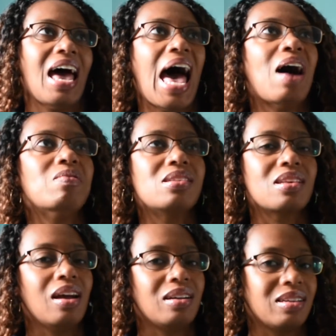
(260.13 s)
I was
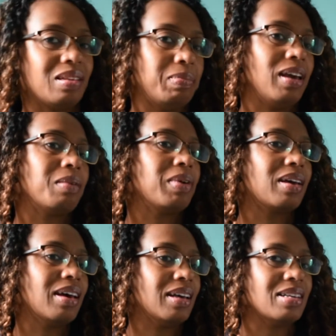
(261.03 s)
scared to speak
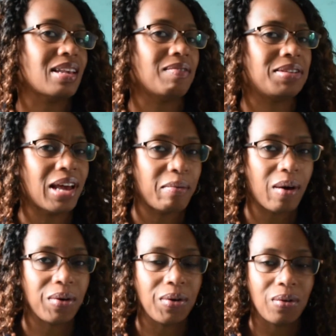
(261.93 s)
because every time
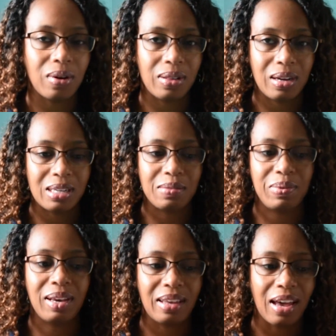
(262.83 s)
I would go on there to
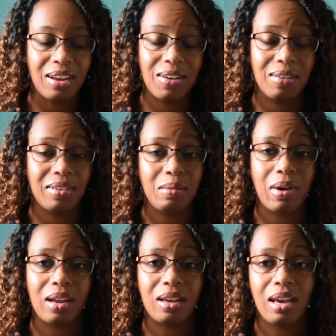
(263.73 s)
speak, I didn't know if
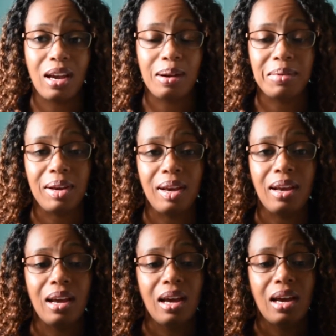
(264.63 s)
anybody could hear
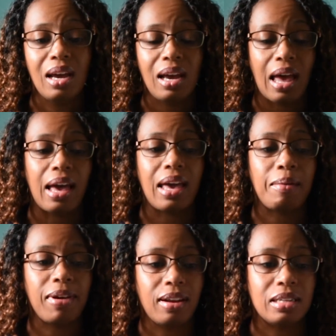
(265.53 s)
me. I
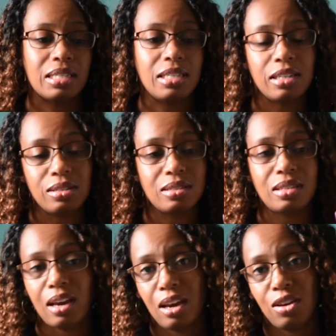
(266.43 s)
kept getting the signal
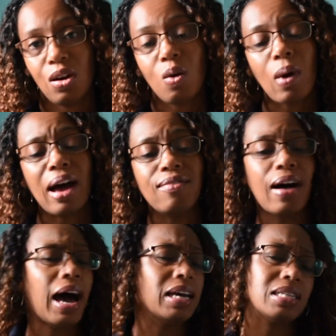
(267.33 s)
saying your
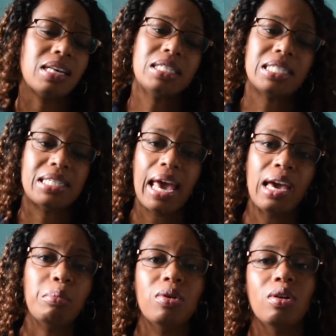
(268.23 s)
Wi-Fi is
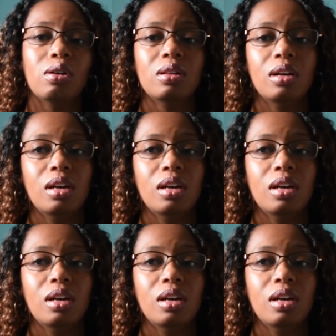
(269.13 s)
unstable.